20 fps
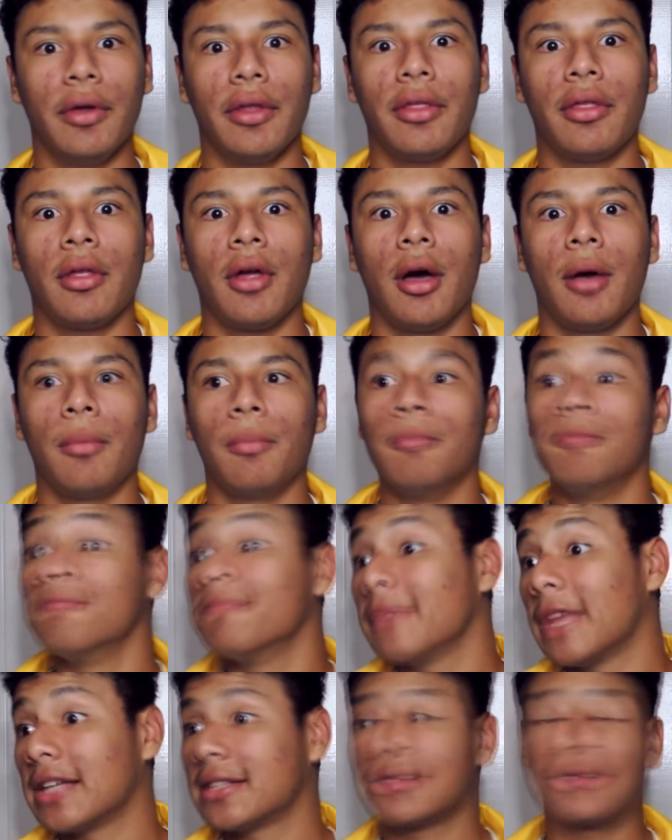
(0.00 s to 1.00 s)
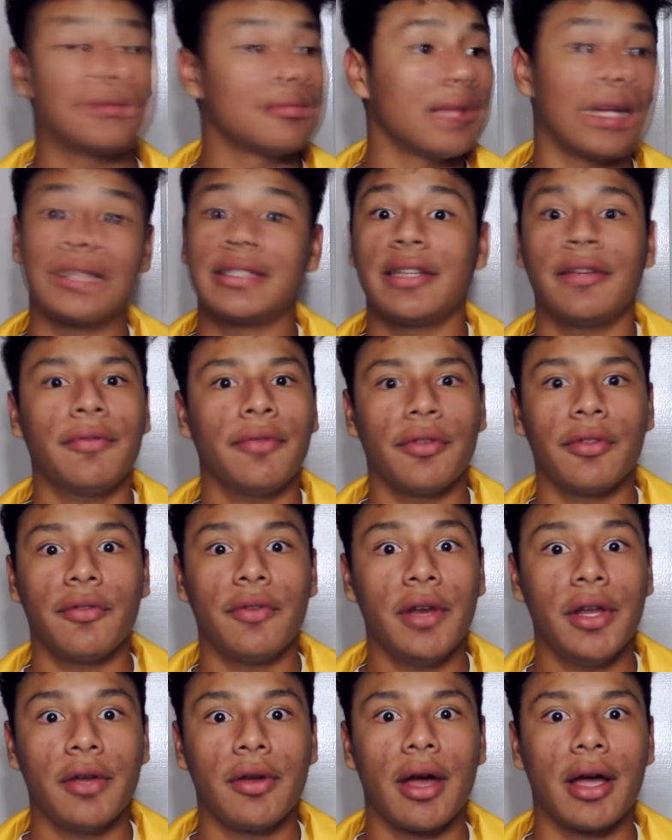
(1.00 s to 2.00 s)
with. That's it for the
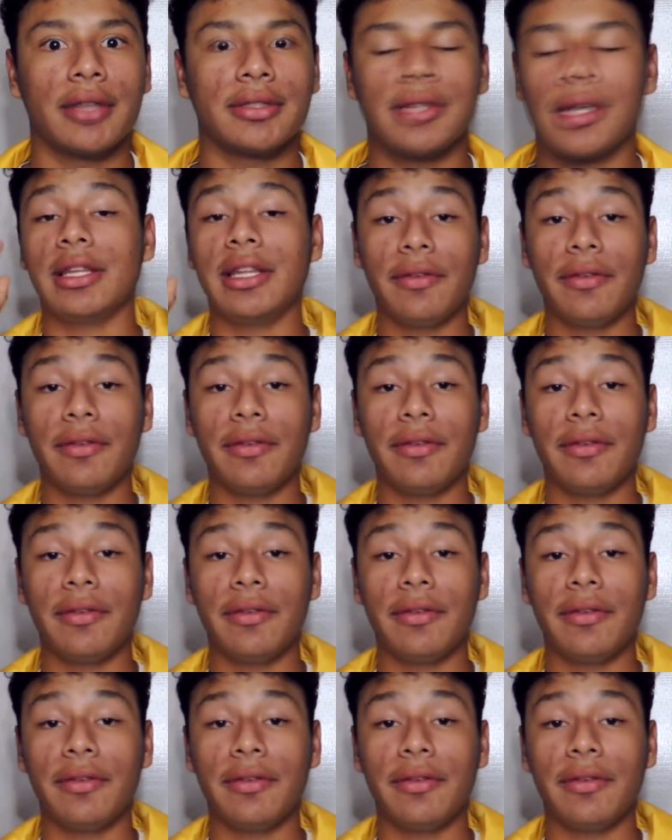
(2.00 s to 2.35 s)
video, guys.